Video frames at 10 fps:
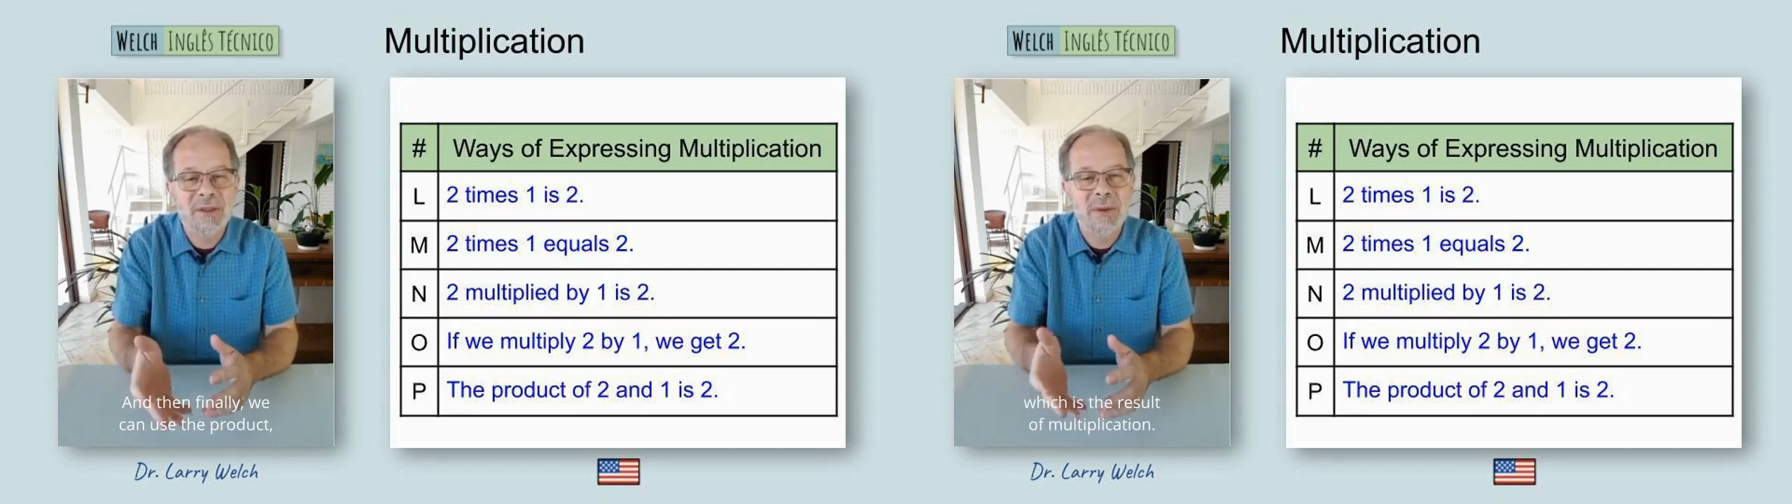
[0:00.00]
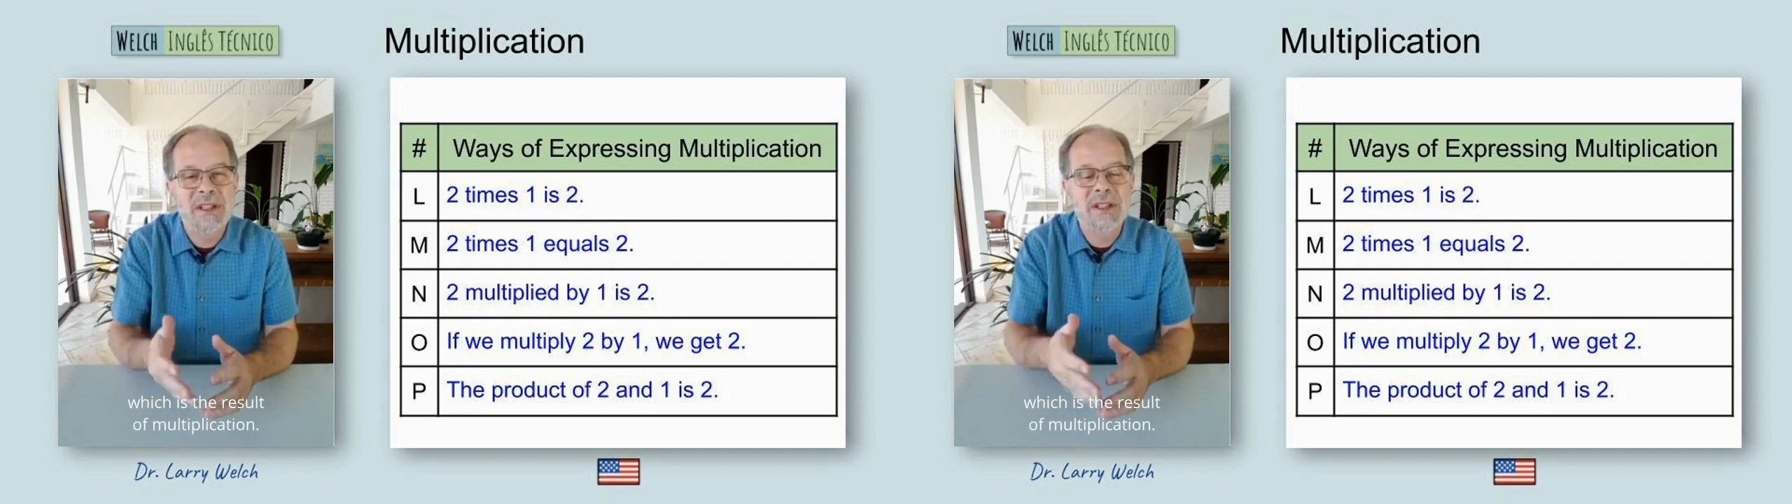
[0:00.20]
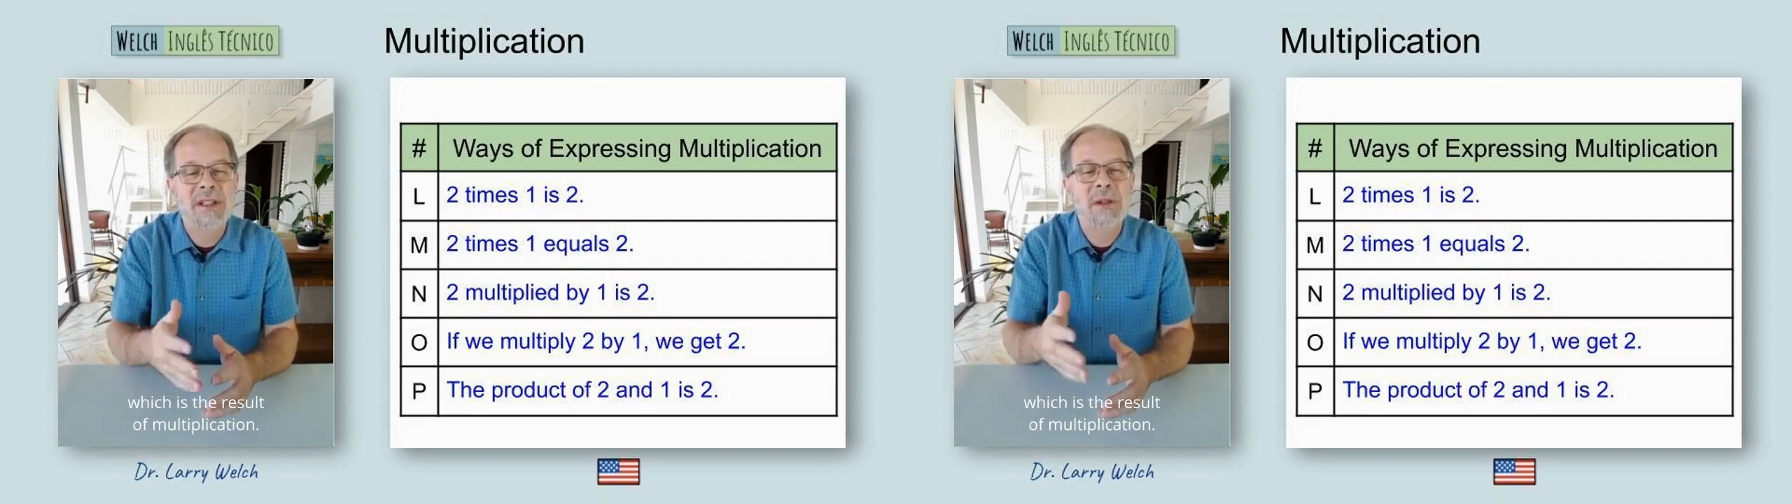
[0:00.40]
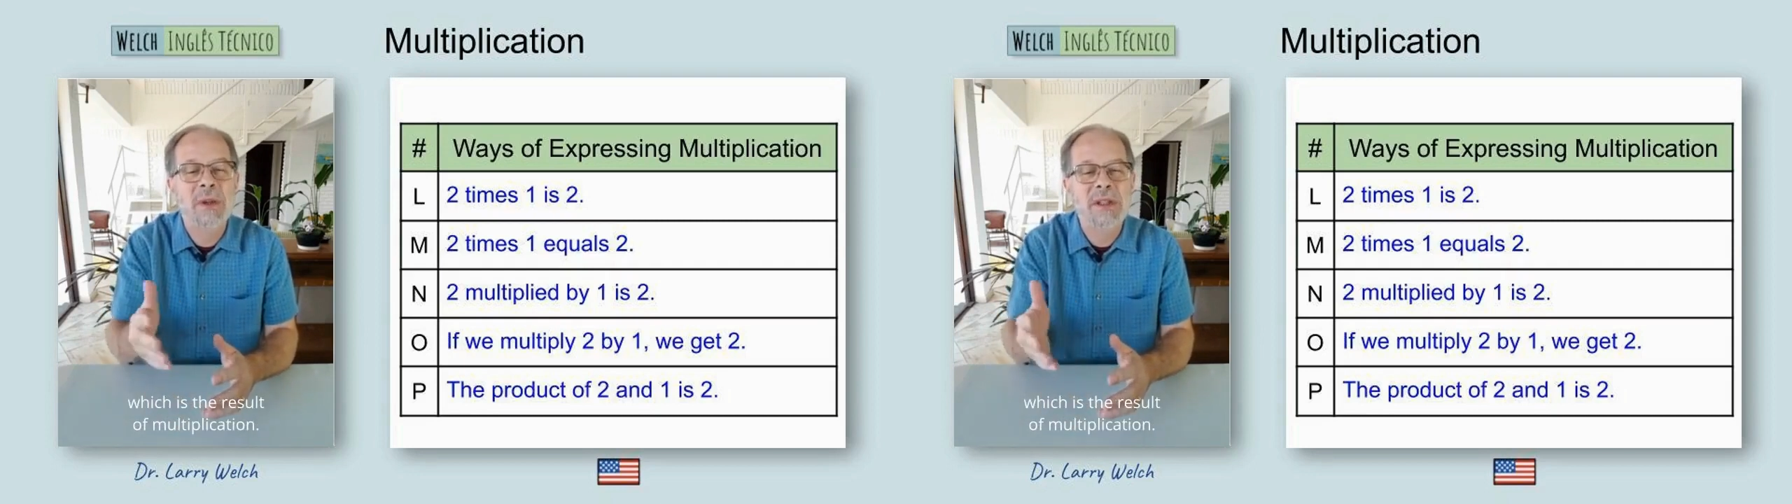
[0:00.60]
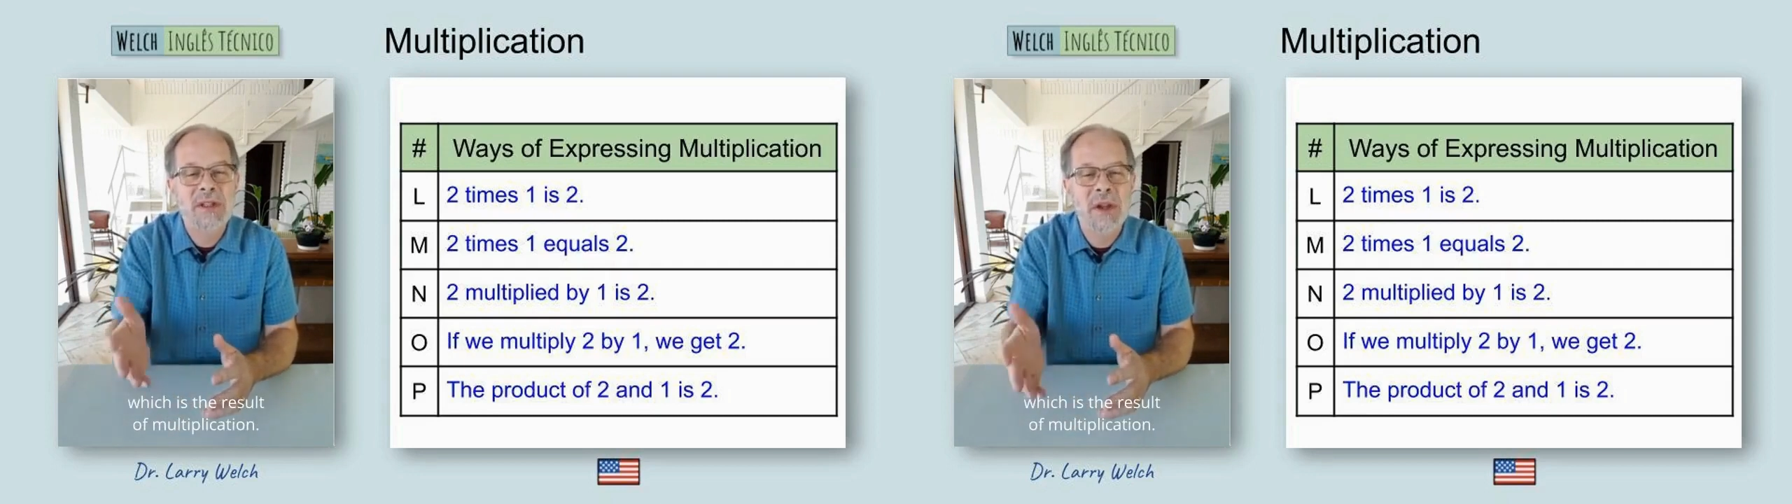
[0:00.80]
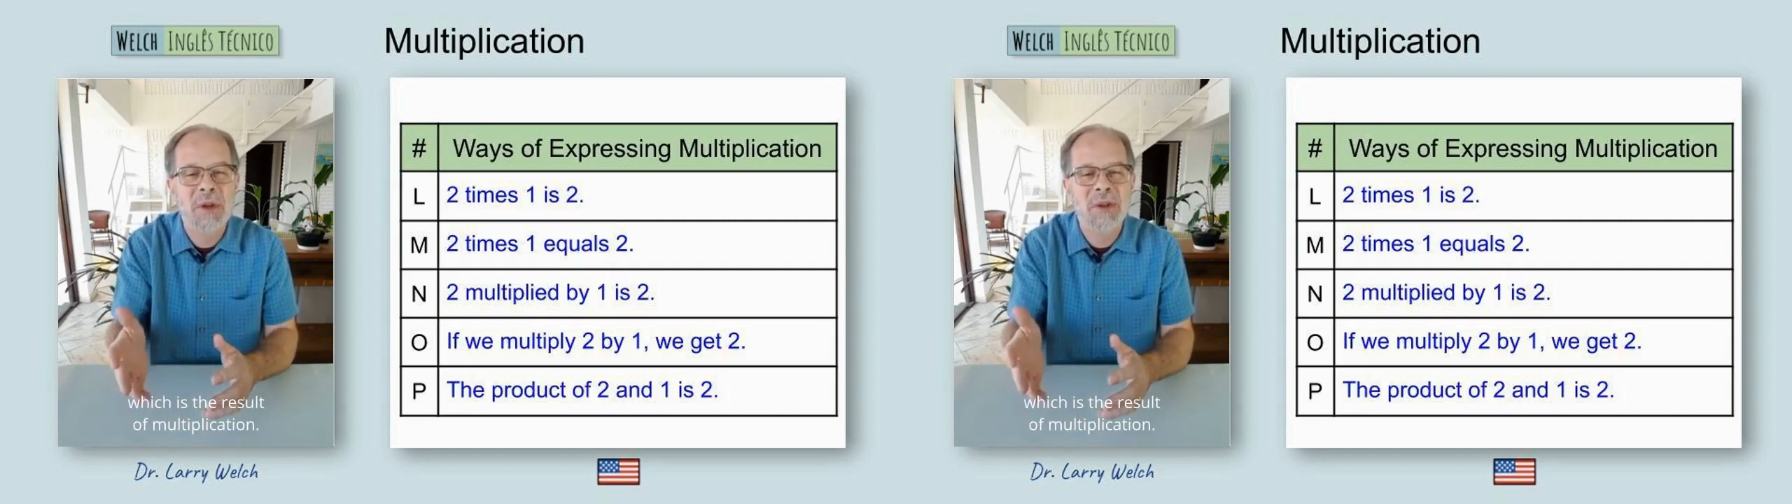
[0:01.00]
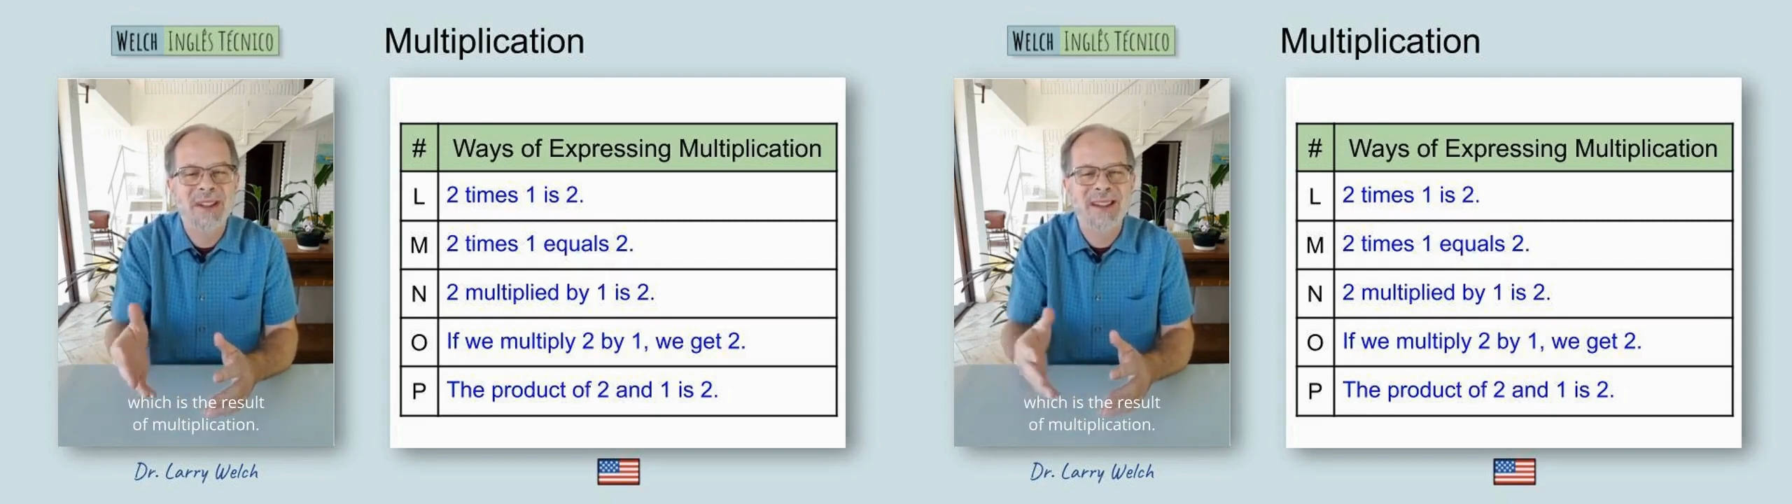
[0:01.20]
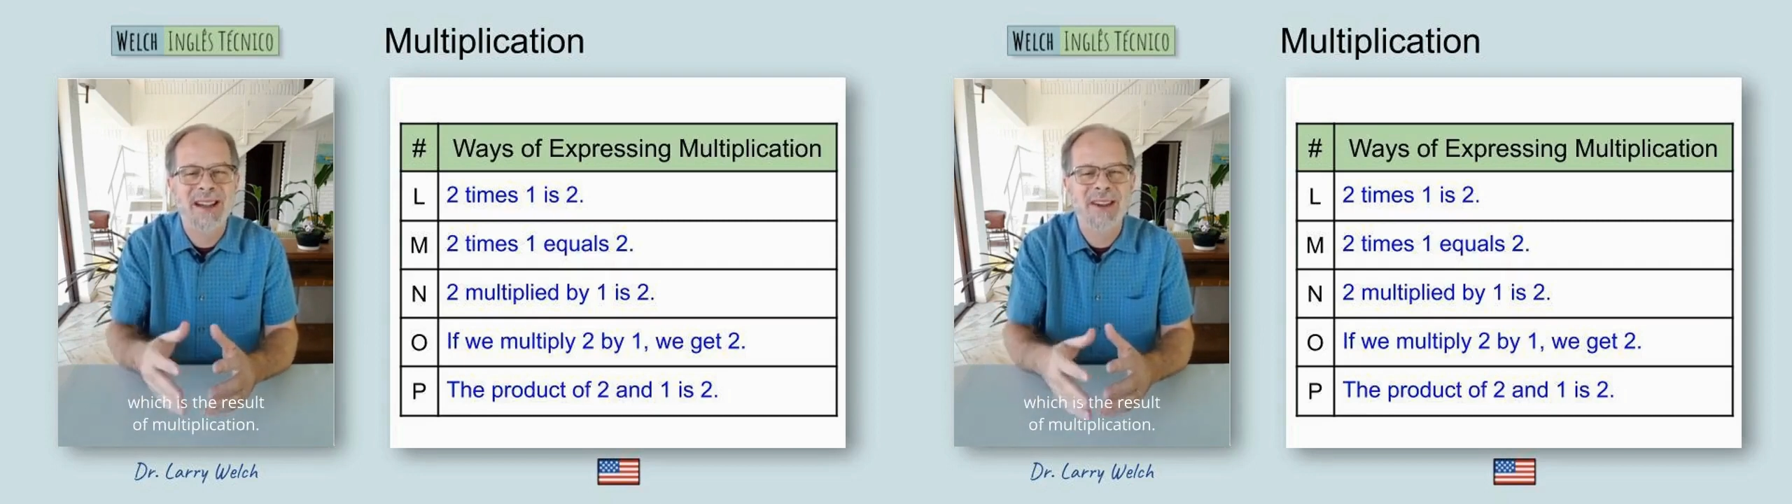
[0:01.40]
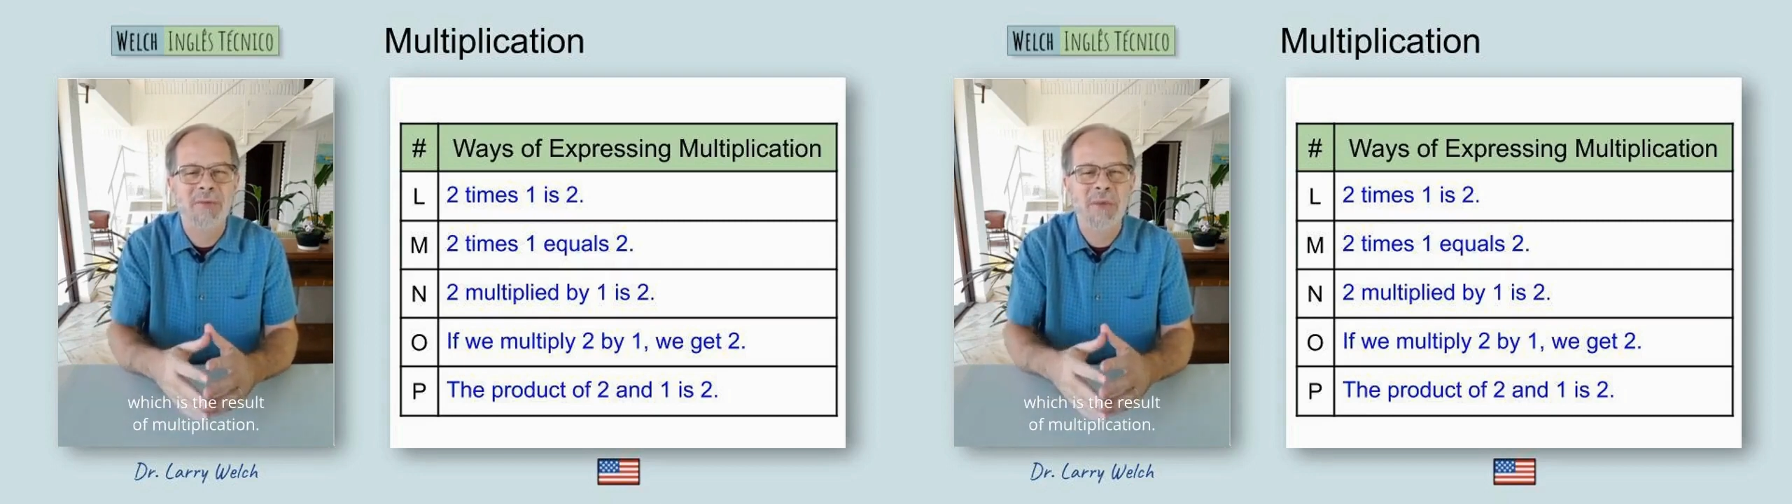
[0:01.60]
which is the result of